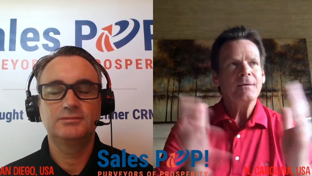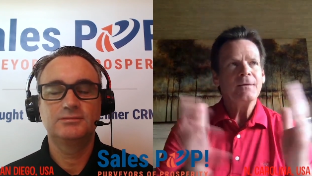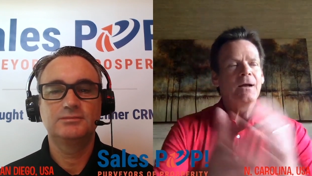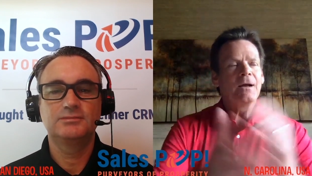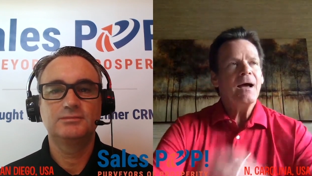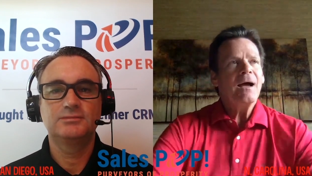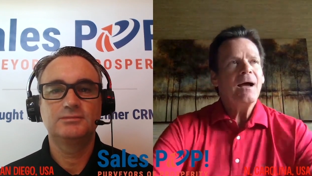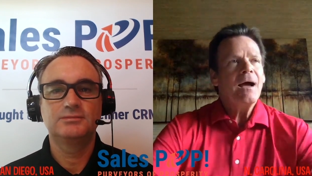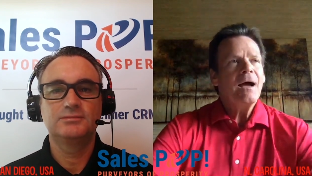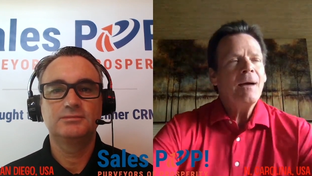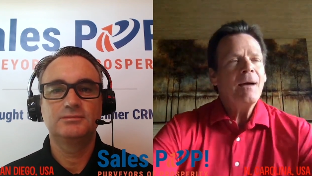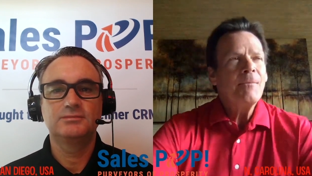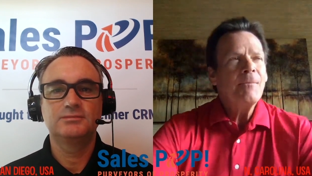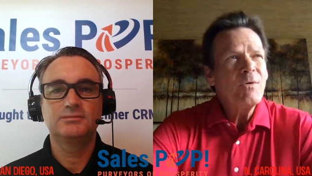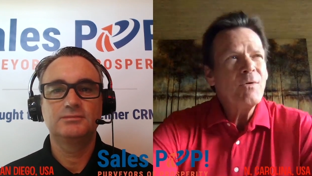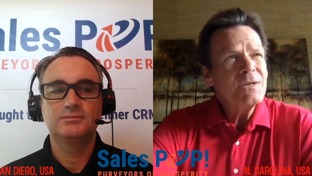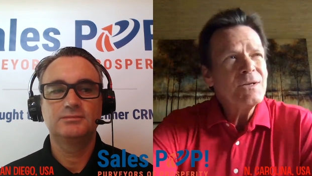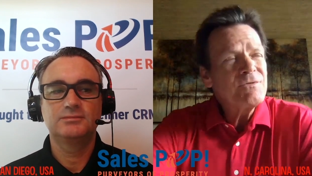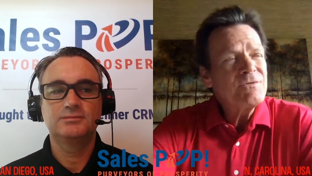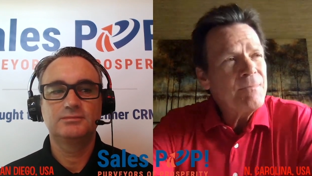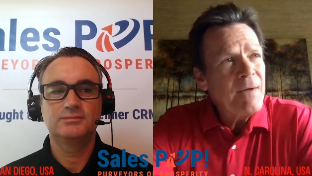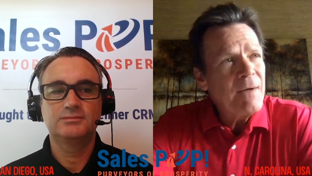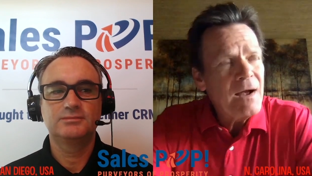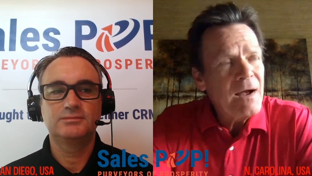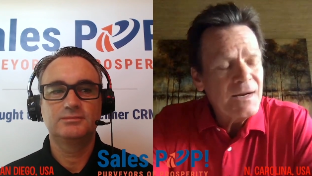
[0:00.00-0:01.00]
Speaker 1: know, I, am
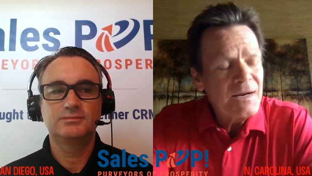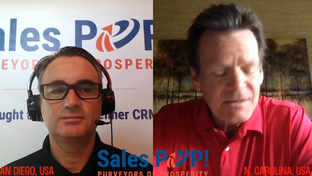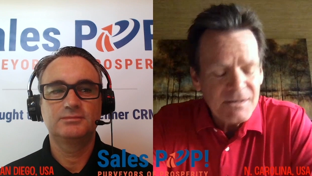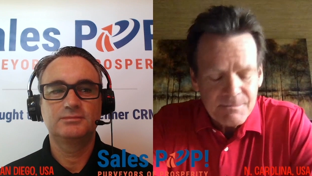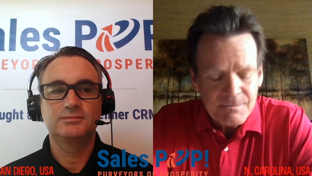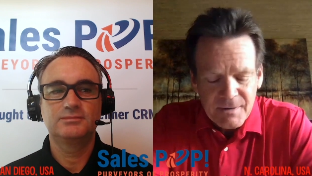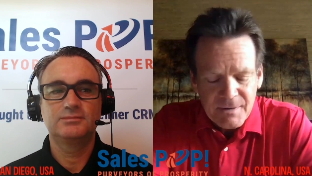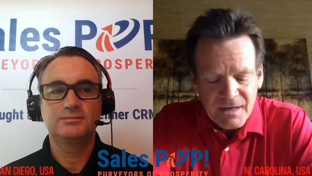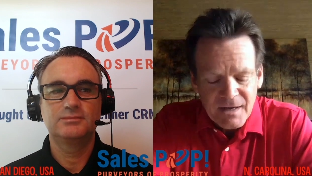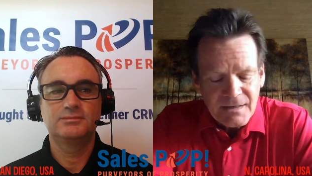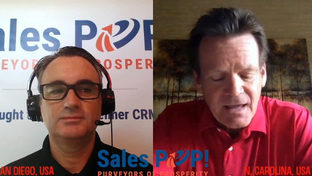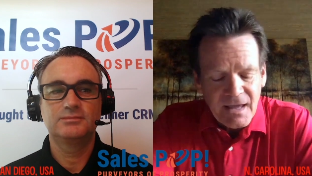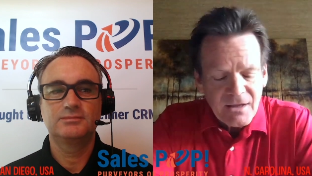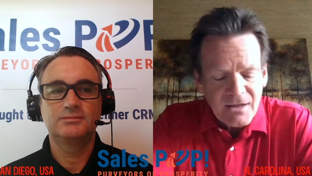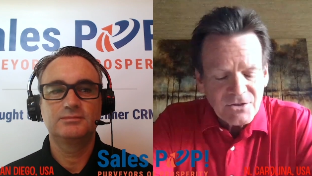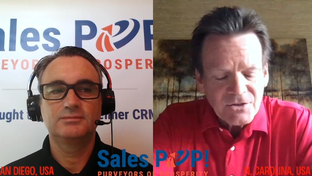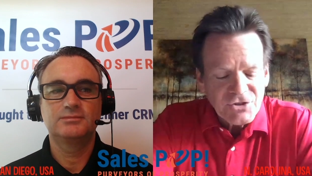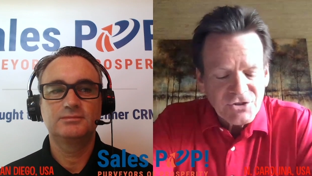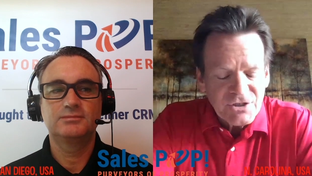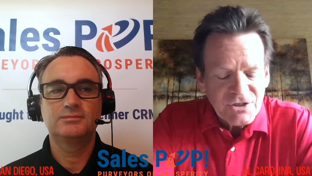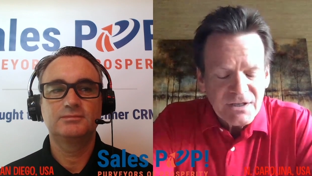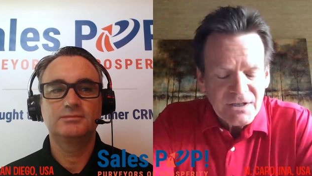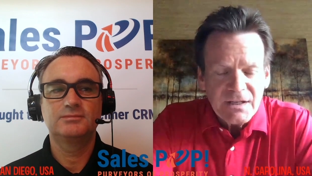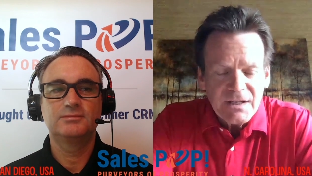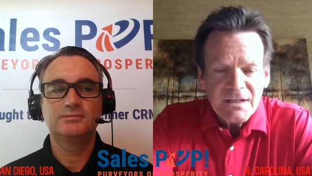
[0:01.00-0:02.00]
always reminded by Gail
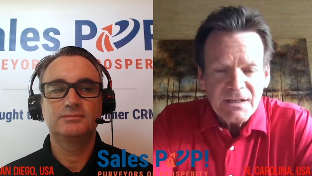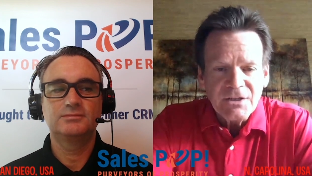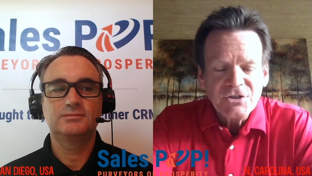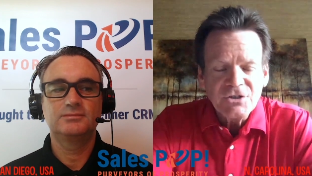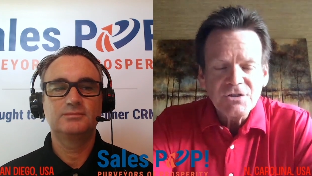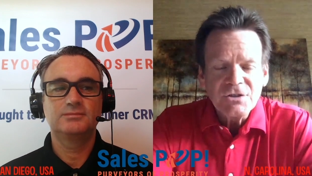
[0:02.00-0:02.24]
Sheehy.